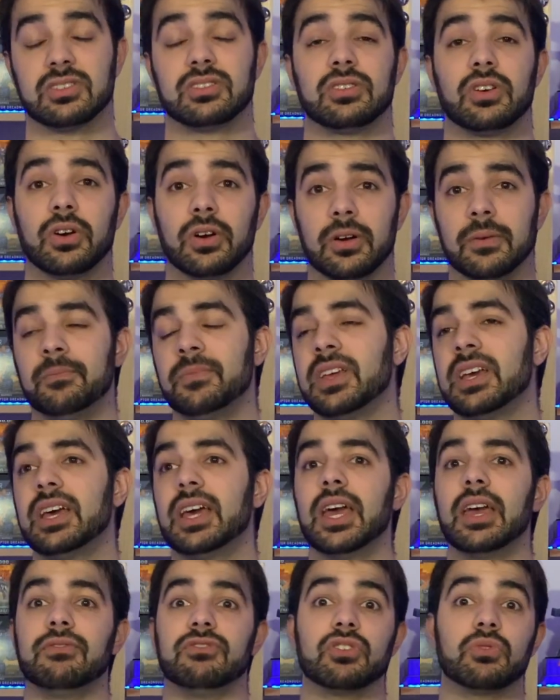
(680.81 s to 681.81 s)
So
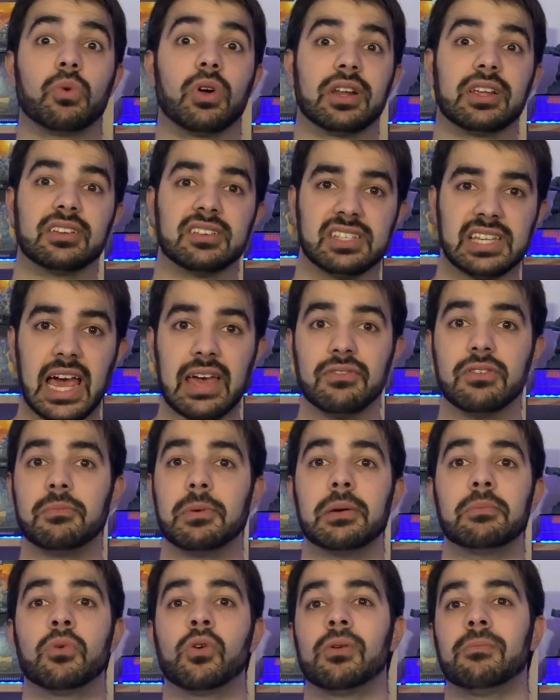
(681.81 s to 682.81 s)
if you're wanting to save a
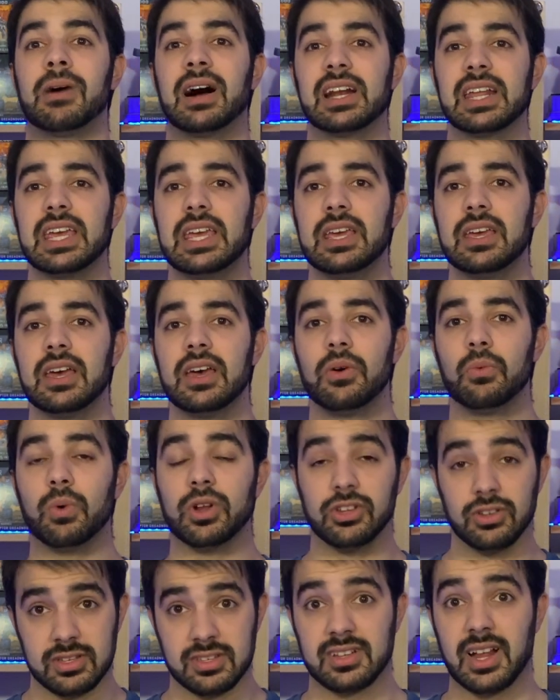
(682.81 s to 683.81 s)
bit more money when
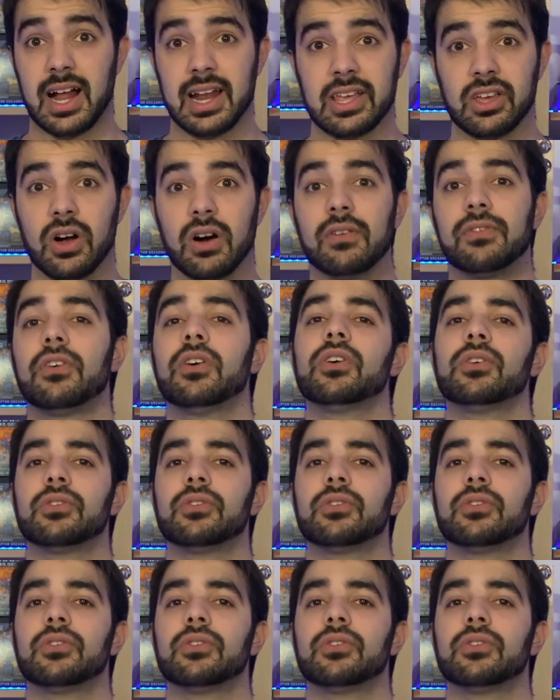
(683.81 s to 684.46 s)
you're starting off,